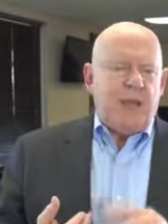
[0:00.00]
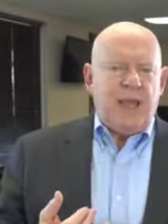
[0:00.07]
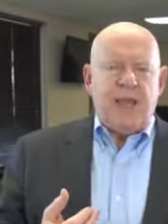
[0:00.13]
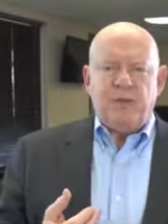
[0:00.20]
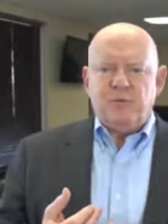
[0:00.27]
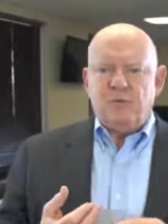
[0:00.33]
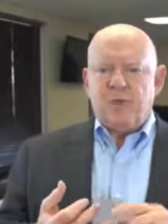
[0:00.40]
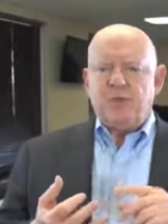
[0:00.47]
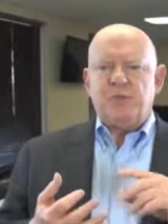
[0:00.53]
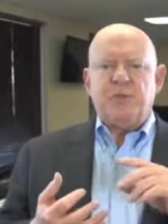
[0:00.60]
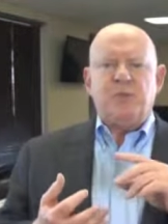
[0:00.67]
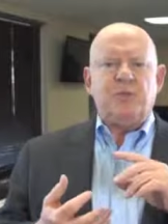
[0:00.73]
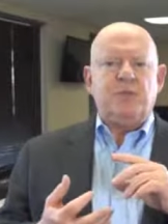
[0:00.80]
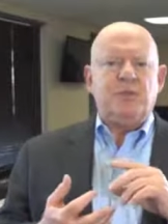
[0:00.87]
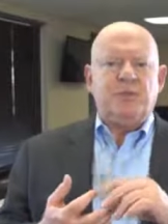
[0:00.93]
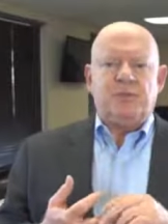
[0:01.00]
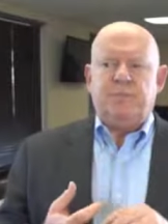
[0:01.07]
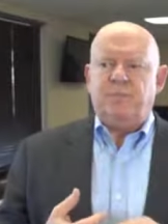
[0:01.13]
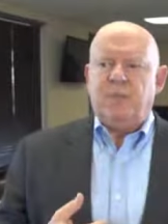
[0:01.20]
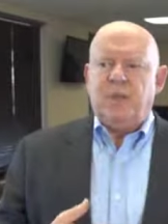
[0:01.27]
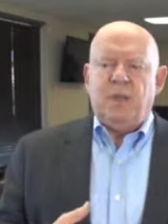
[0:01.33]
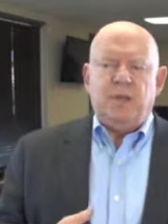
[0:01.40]
addresses
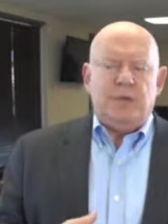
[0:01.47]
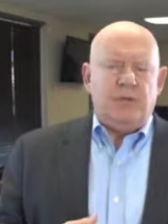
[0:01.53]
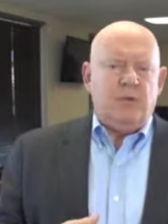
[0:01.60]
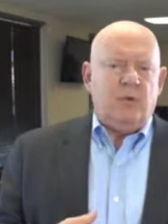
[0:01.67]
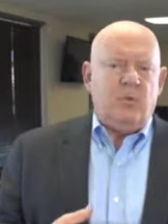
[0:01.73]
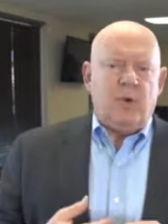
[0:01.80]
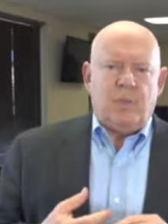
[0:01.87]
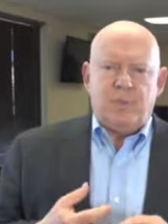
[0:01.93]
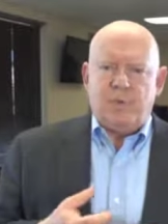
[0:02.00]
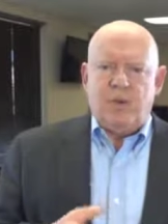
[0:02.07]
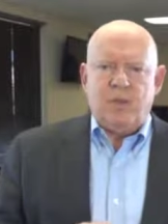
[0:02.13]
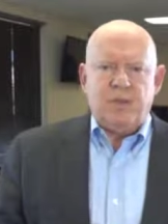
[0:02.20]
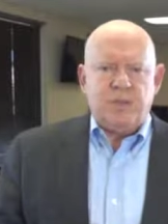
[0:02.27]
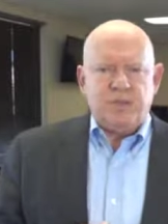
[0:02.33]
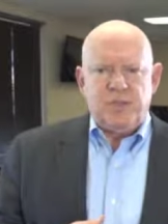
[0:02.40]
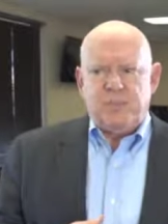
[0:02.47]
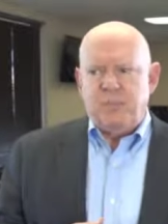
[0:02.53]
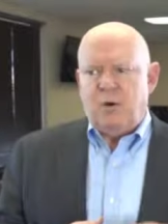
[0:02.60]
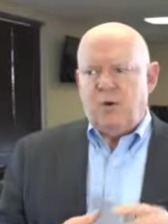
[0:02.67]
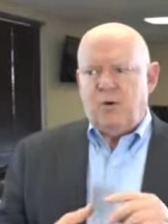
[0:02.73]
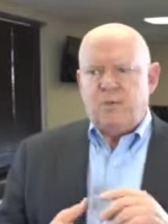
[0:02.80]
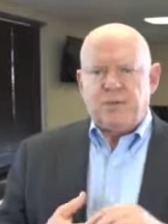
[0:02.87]
and, you know, what products they
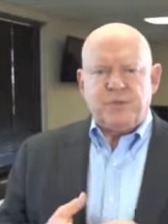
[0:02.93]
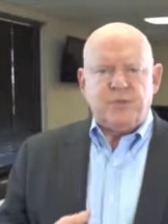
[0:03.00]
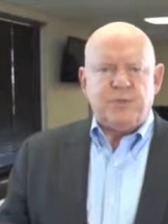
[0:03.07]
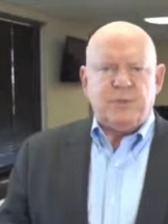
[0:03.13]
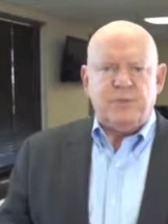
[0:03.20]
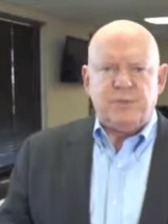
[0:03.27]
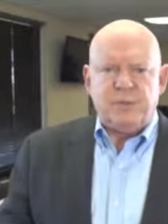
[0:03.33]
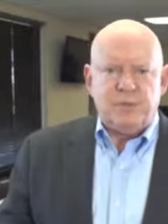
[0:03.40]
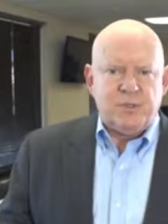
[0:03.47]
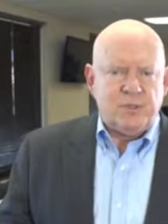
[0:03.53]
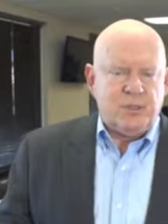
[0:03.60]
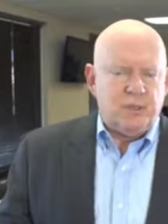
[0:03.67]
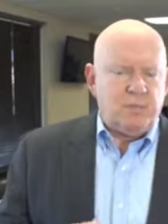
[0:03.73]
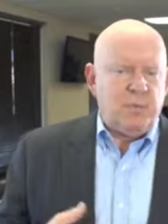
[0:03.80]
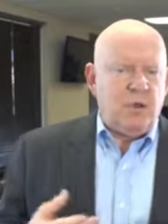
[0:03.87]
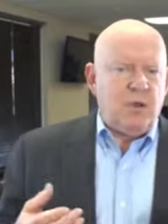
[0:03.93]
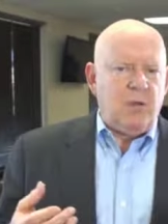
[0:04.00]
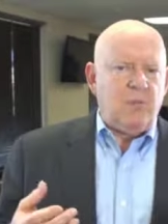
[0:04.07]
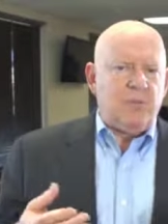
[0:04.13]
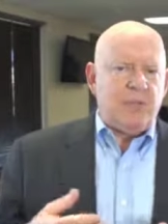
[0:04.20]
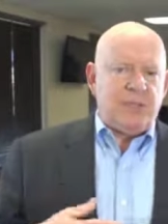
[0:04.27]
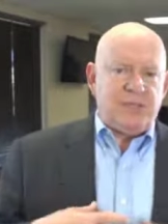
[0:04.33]
bought, what services they
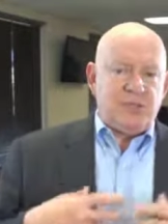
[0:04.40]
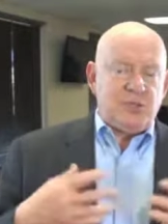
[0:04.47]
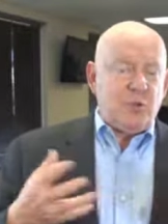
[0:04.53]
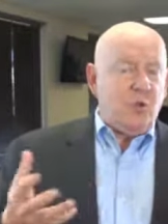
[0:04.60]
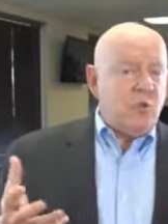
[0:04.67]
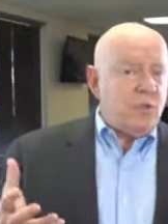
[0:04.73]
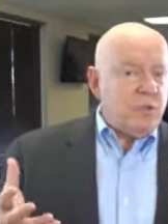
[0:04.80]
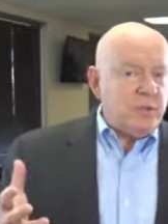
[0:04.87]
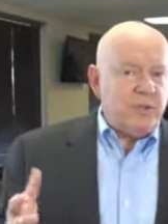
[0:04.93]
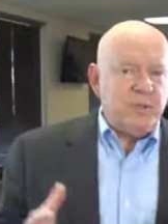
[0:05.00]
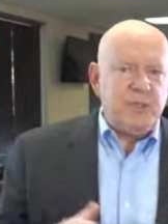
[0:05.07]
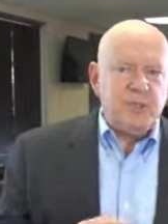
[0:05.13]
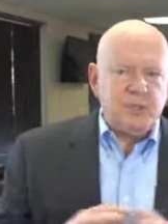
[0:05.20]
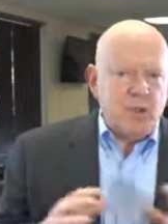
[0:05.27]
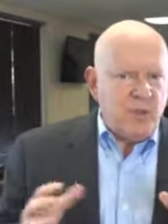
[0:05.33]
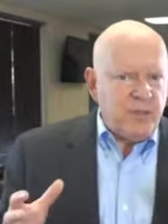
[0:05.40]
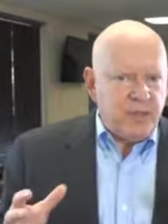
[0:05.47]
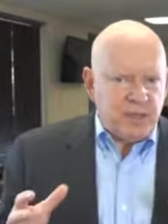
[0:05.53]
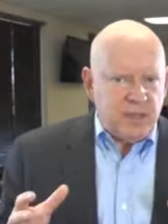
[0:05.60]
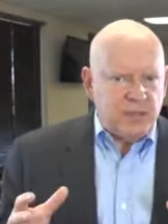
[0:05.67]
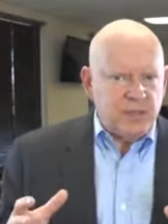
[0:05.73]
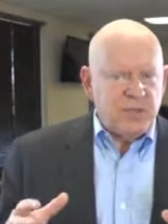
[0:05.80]
bought, what they sold. I mean, just all
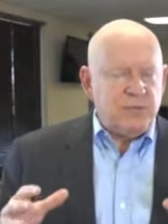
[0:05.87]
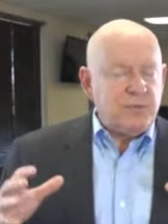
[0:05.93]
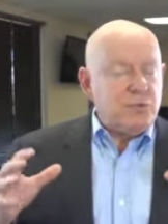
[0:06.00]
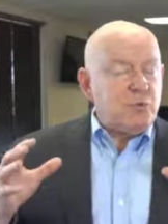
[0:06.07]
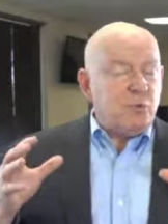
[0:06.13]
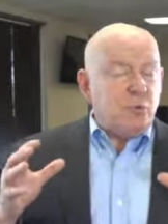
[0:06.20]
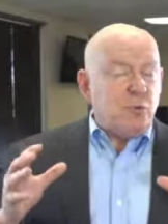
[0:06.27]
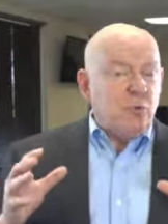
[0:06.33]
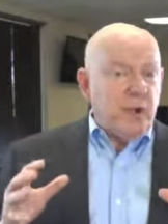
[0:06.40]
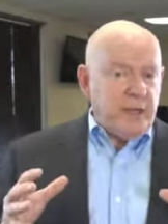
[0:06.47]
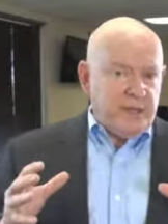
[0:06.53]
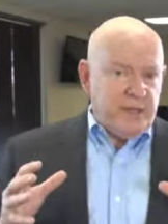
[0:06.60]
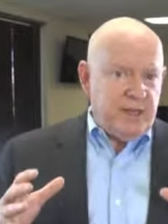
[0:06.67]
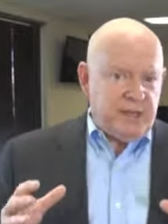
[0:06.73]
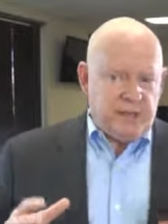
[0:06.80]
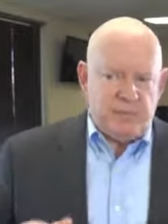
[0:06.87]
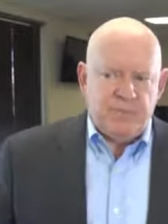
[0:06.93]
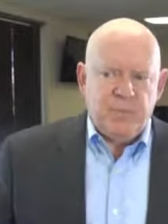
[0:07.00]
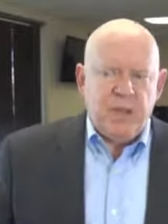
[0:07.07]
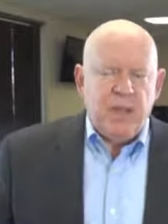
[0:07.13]
that kind of stuff. It was great data.